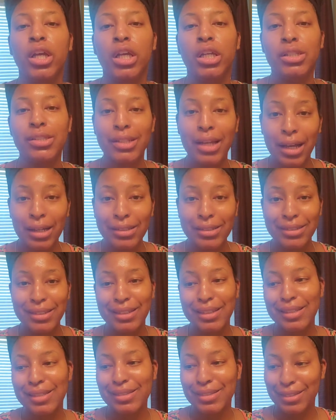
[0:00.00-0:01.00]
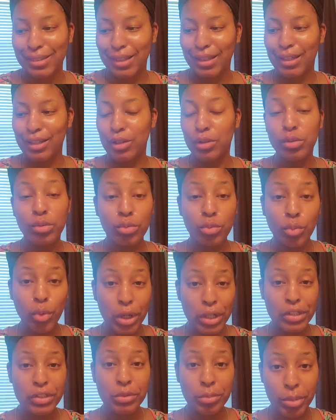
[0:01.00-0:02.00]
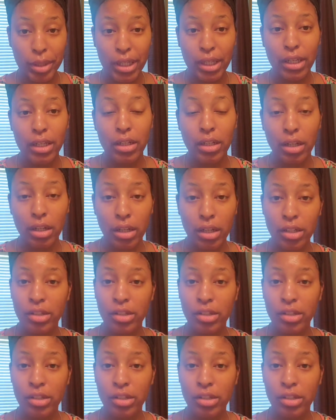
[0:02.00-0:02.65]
toxins and what's been